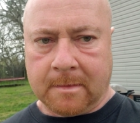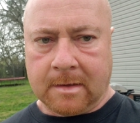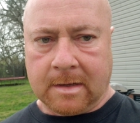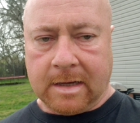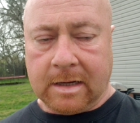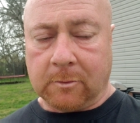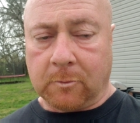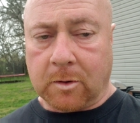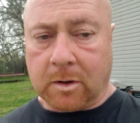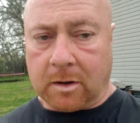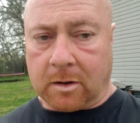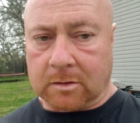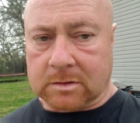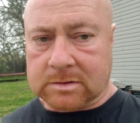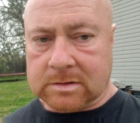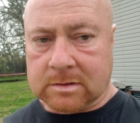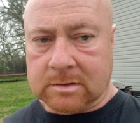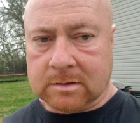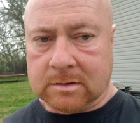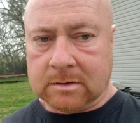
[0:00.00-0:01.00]
It
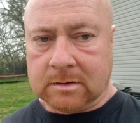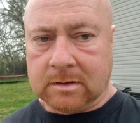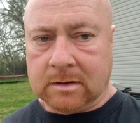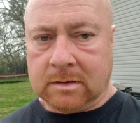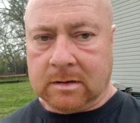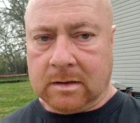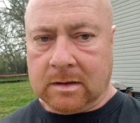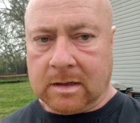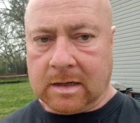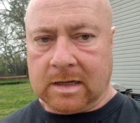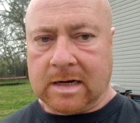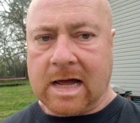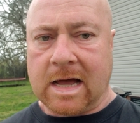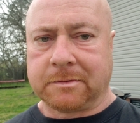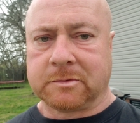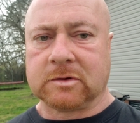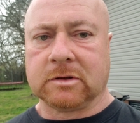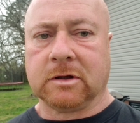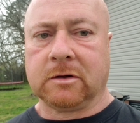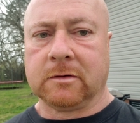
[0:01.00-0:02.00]
works. It
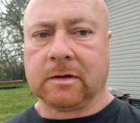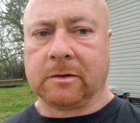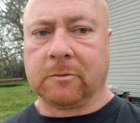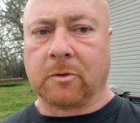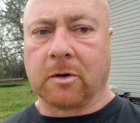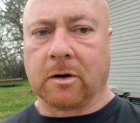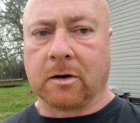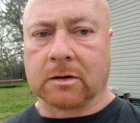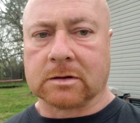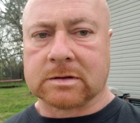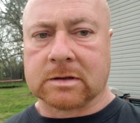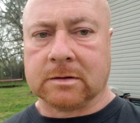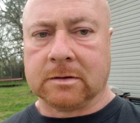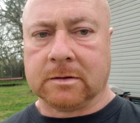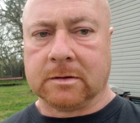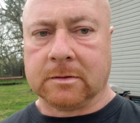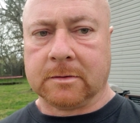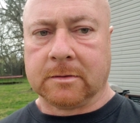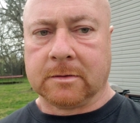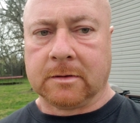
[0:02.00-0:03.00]
absolutely works.
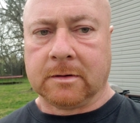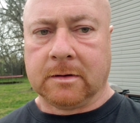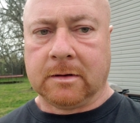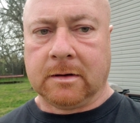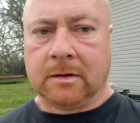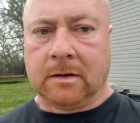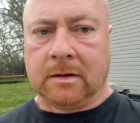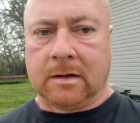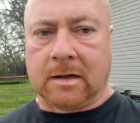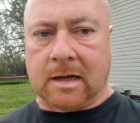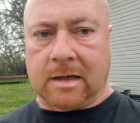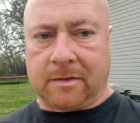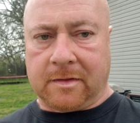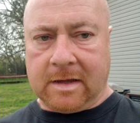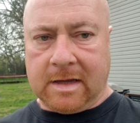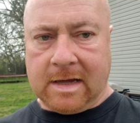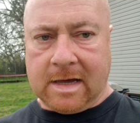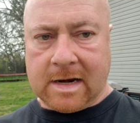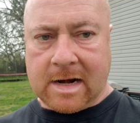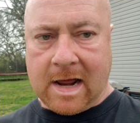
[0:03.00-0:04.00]
And
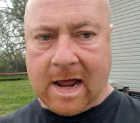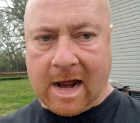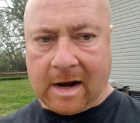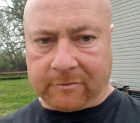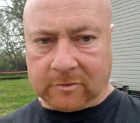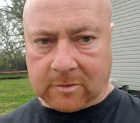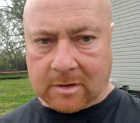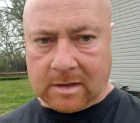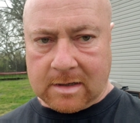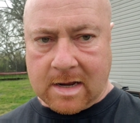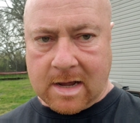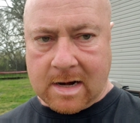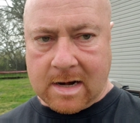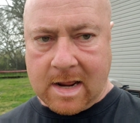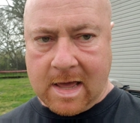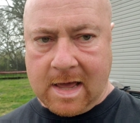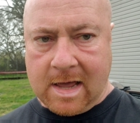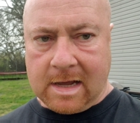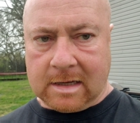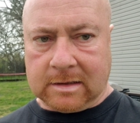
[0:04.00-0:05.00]
then after I done
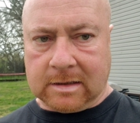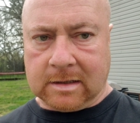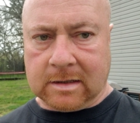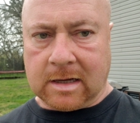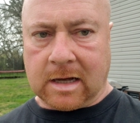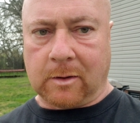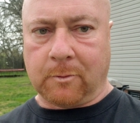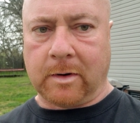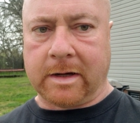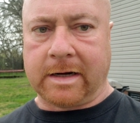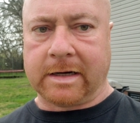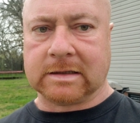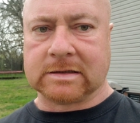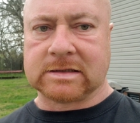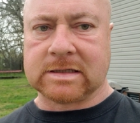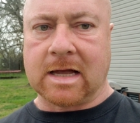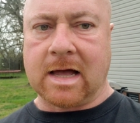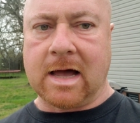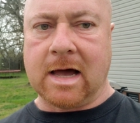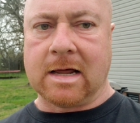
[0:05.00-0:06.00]
that, I went
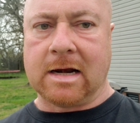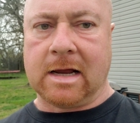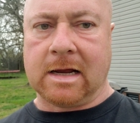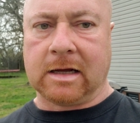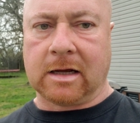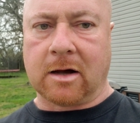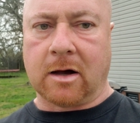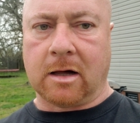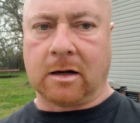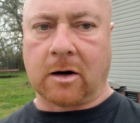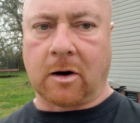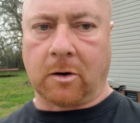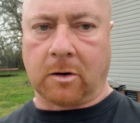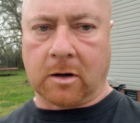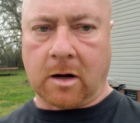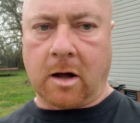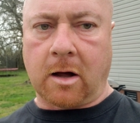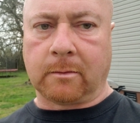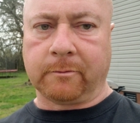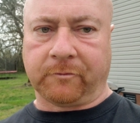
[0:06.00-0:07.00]
inside and got our
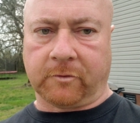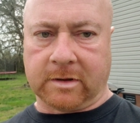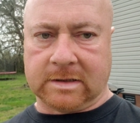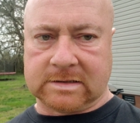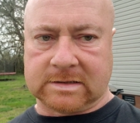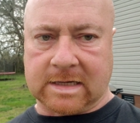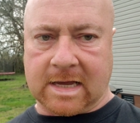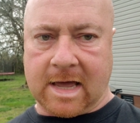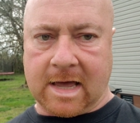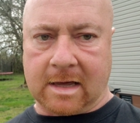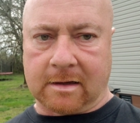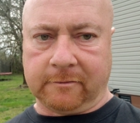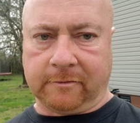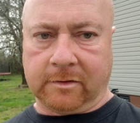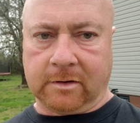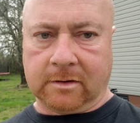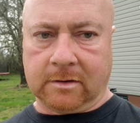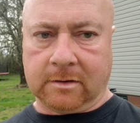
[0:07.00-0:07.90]
Comfrey salve.